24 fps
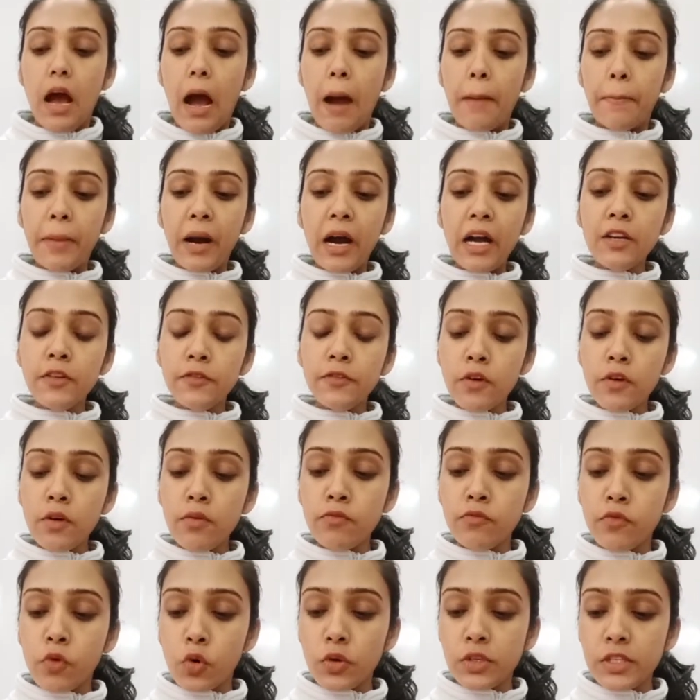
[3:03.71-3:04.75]
Apart
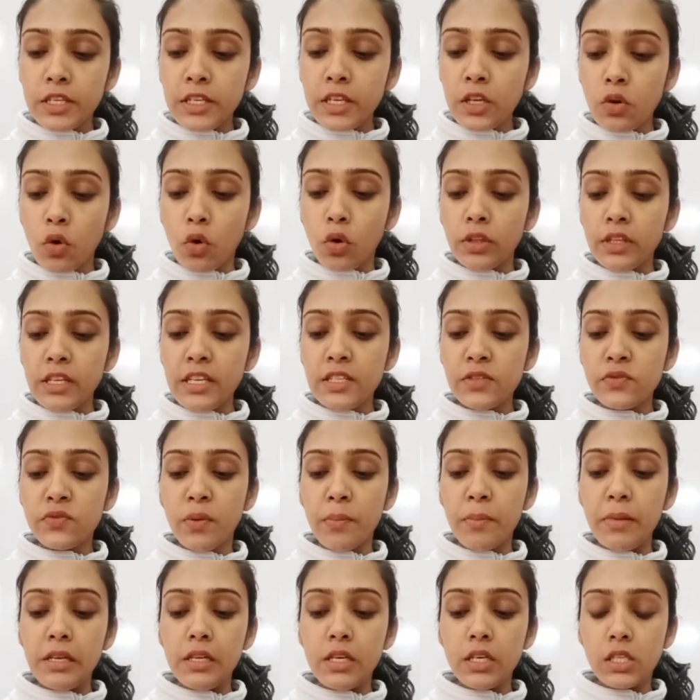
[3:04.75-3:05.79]
from voting in all these
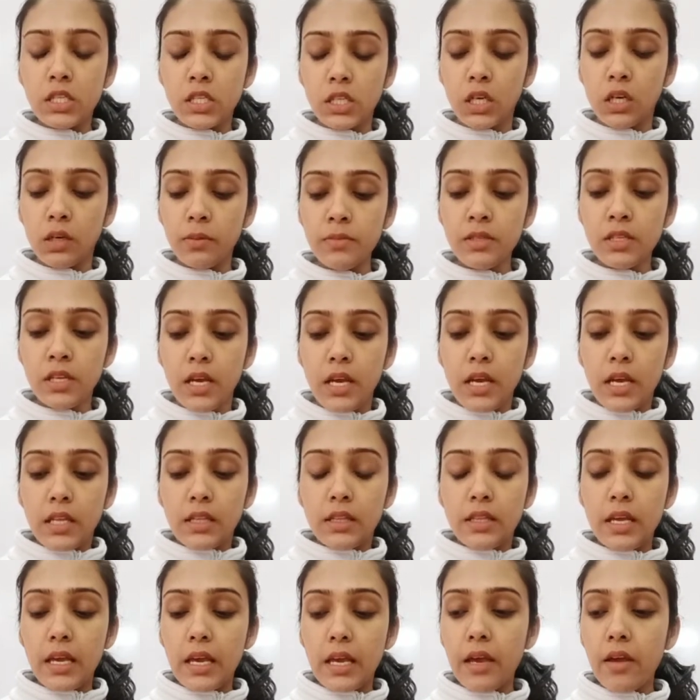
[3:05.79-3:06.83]
familiar terms,
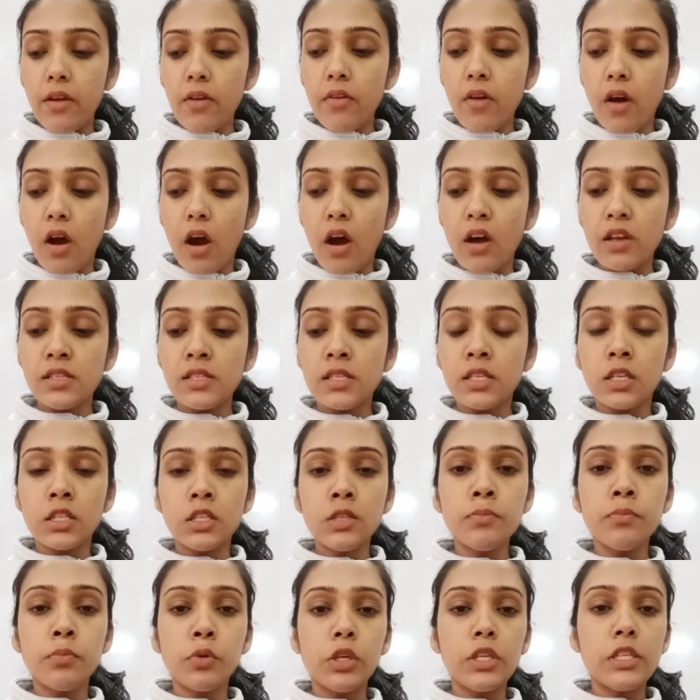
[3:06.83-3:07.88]
there are
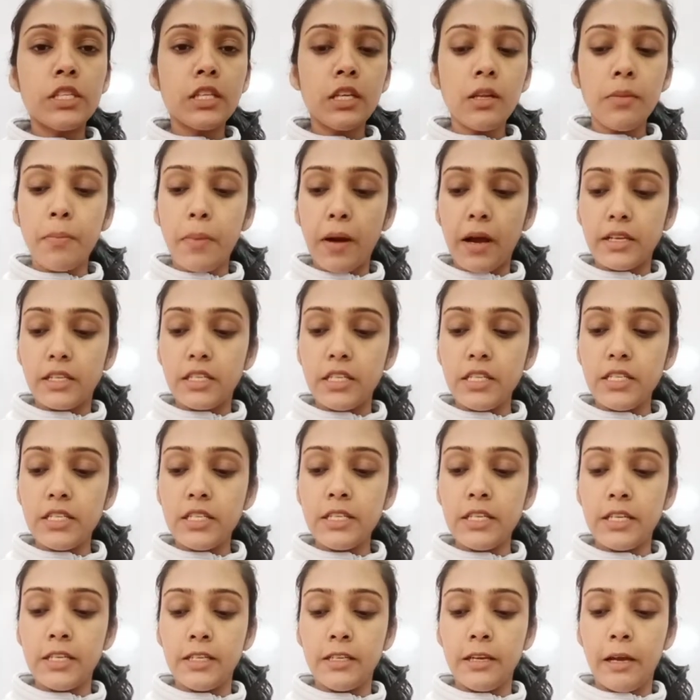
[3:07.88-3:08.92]
certain political parties
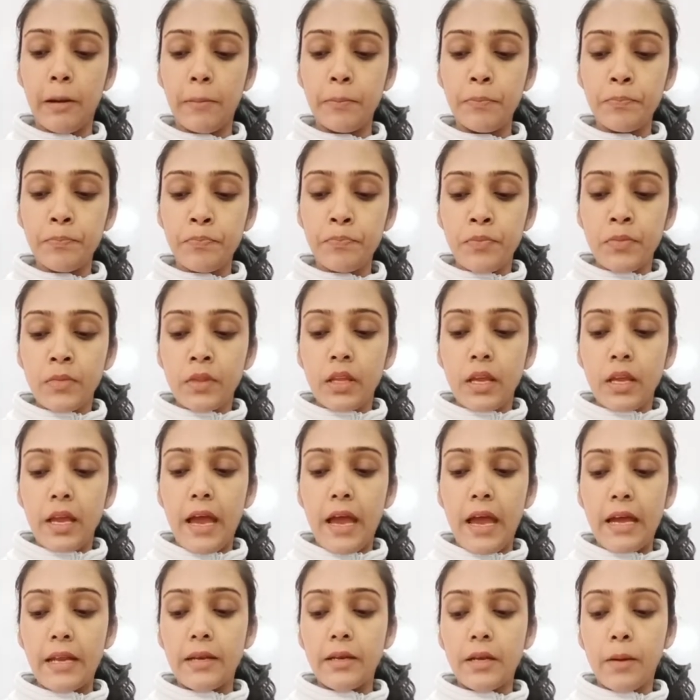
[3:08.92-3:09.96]
in India.
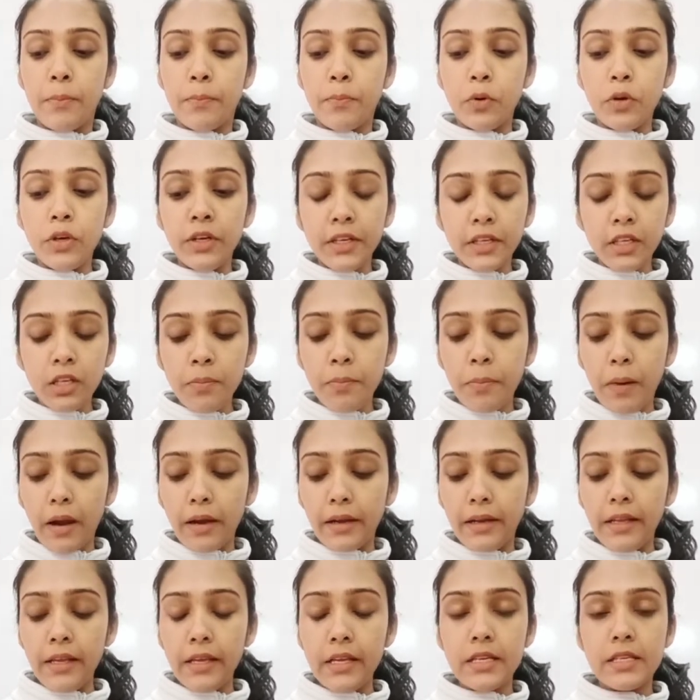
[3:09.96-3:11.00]
And a political
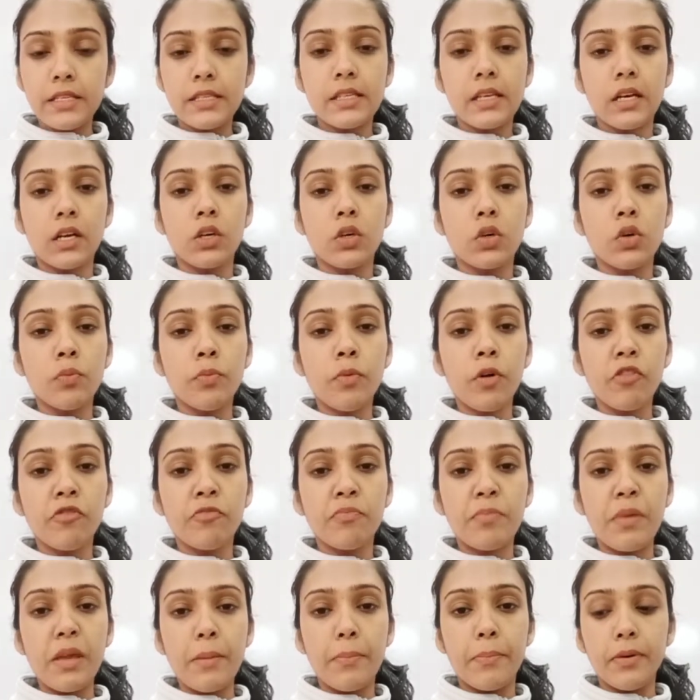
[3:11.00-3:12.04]
party is a group
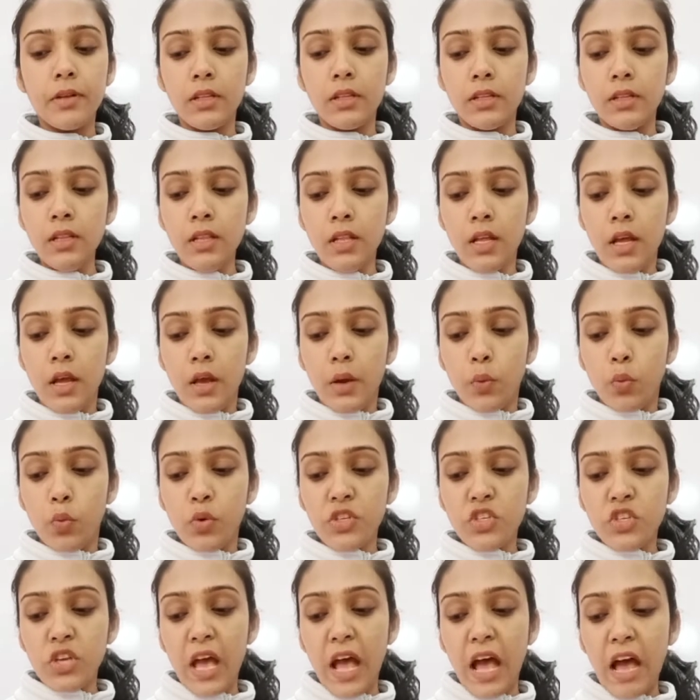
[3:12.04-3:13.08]
of people
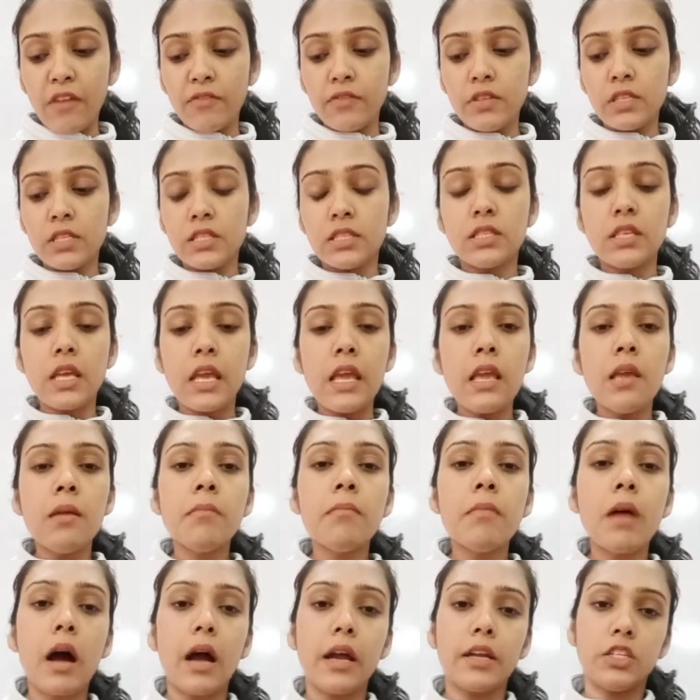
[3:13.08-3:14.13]
which have the
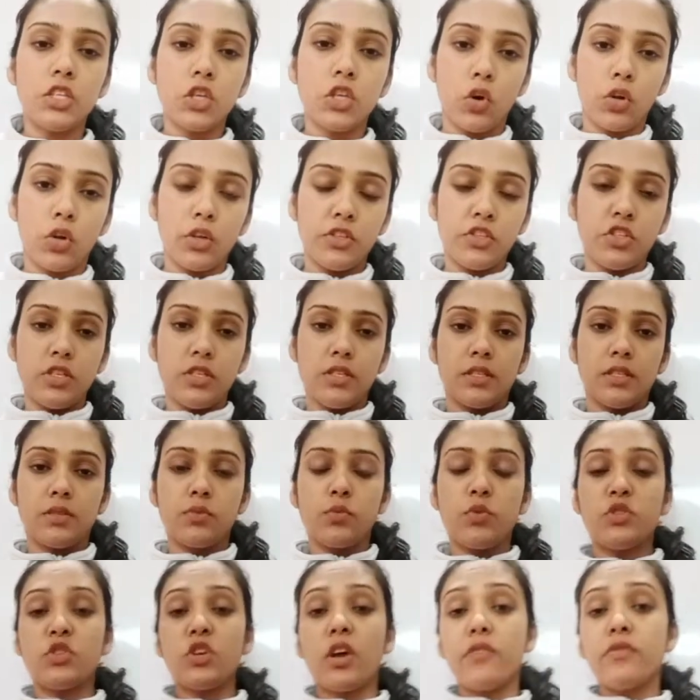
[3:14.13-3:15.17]
same ideologies,
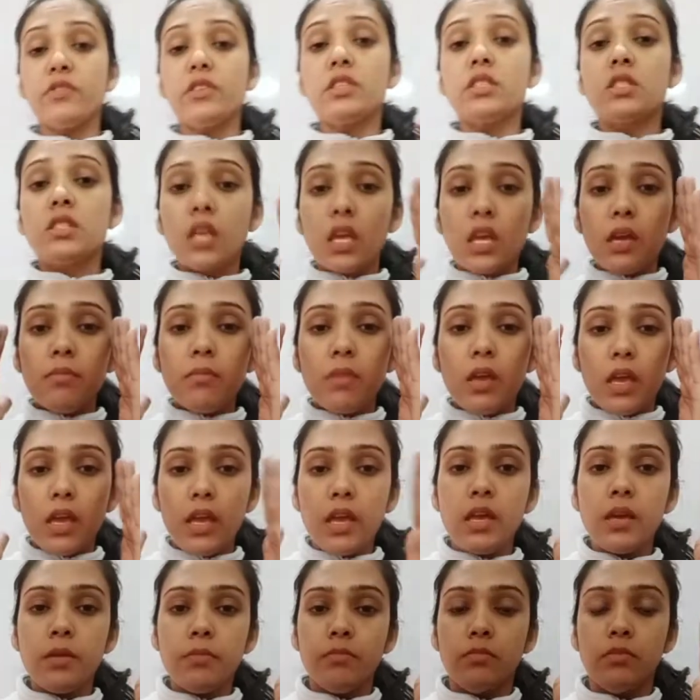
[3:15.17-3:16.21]
which have the same
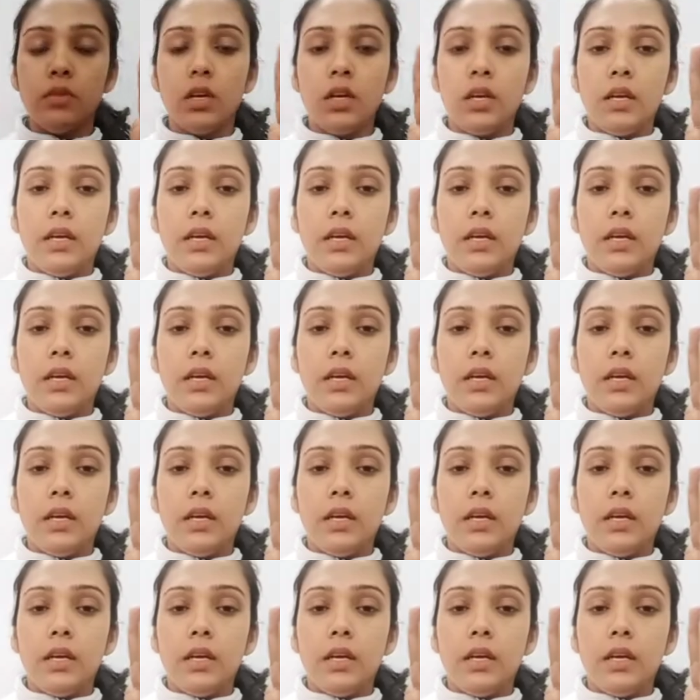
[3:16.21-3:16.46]
aim.